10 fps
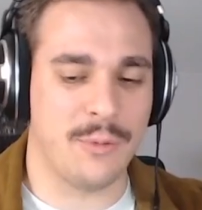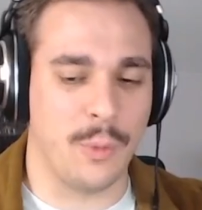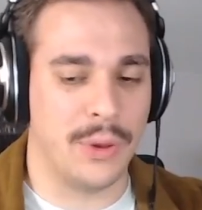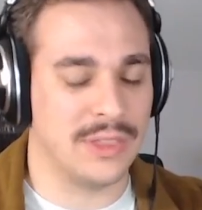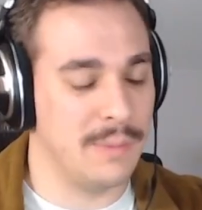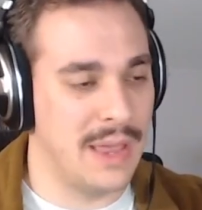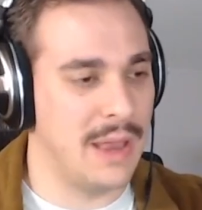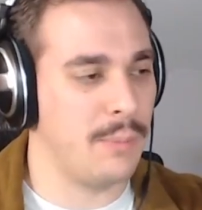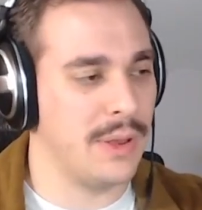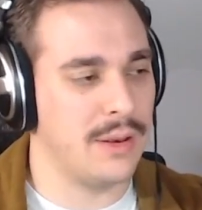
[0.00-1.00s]
will put them
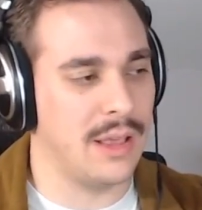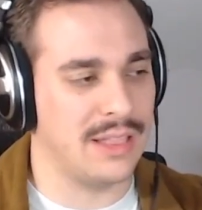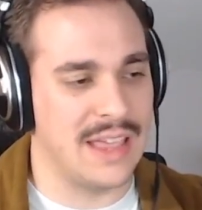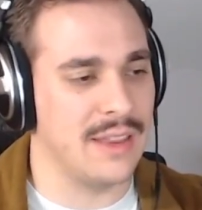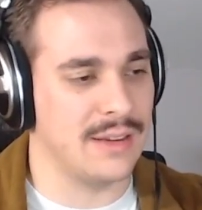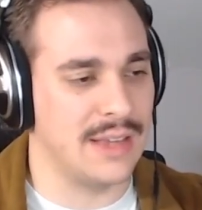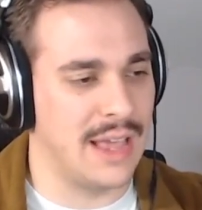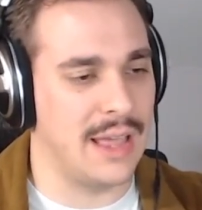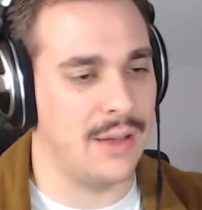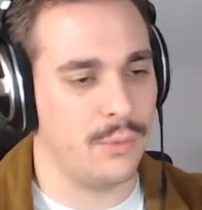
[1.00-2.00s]
in, but at the end of the
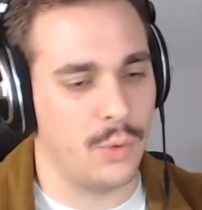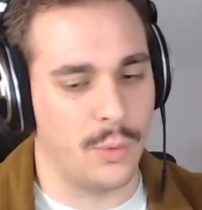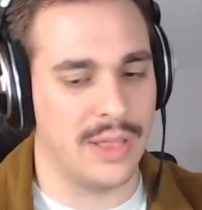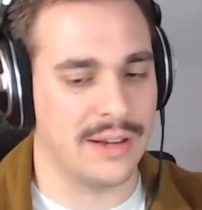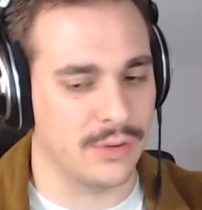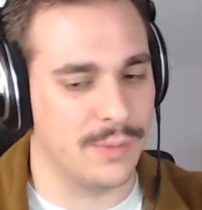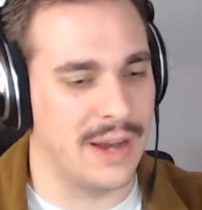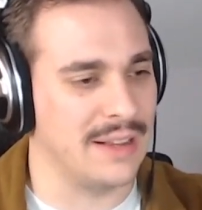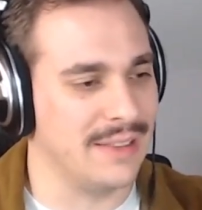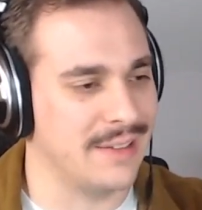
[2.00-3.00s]
day, what we like to
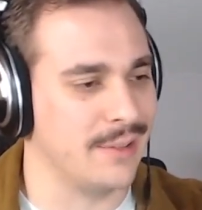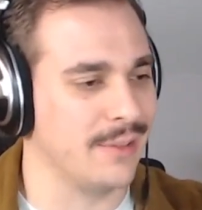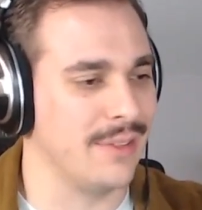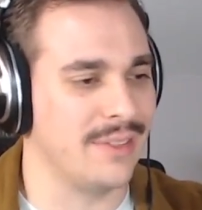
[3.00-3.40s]
remind collectors is